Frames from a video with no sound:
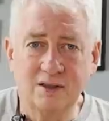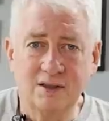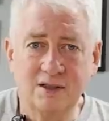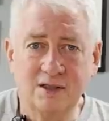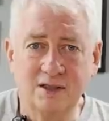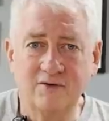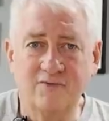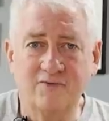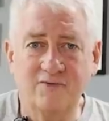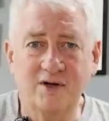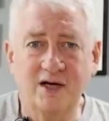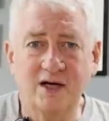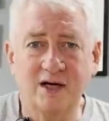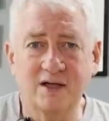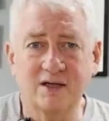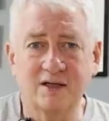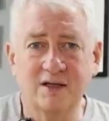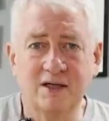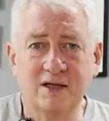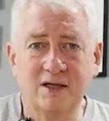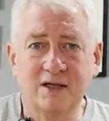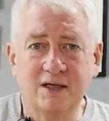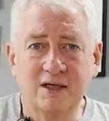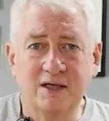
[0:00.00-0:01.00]
In fact,
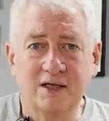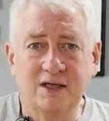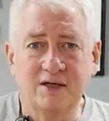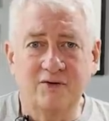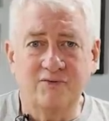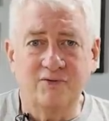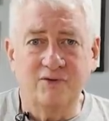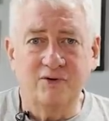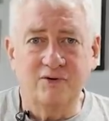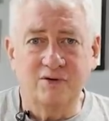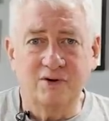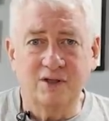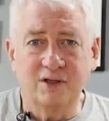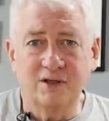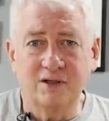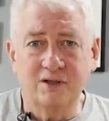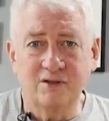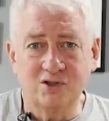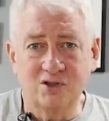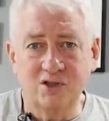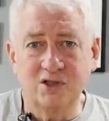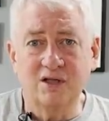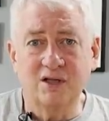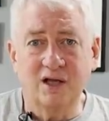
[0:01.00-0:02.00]
if you think
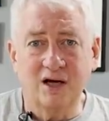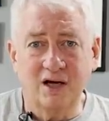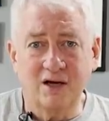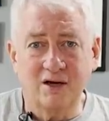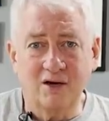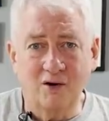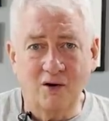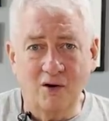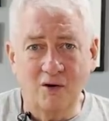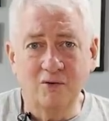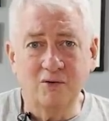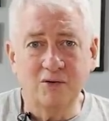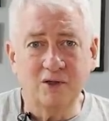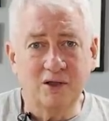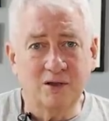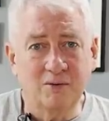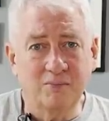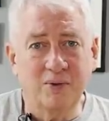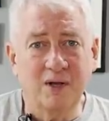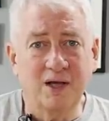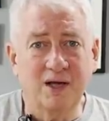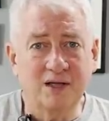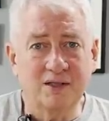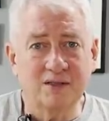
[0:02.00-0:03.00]
G-Loc only
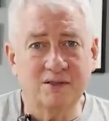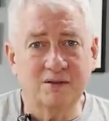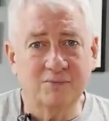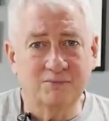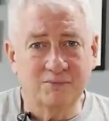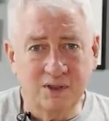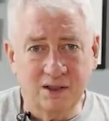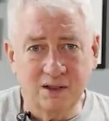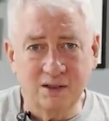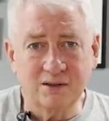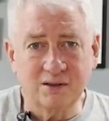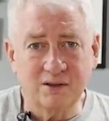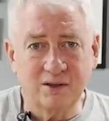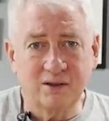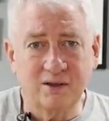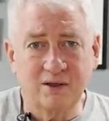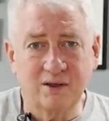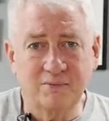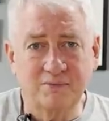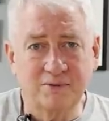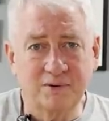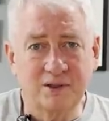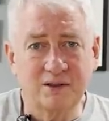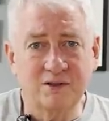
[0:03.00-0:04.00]
applies to military
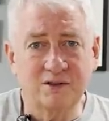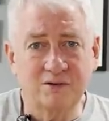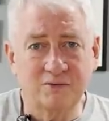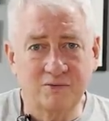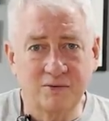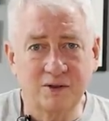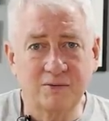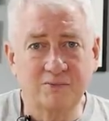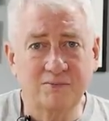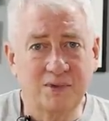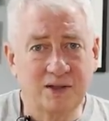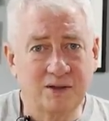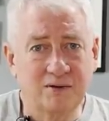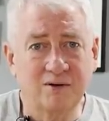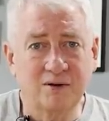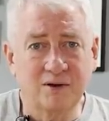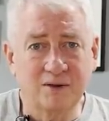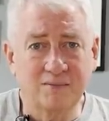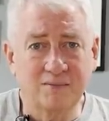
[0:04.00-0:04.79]
airplanes, you'd be wrong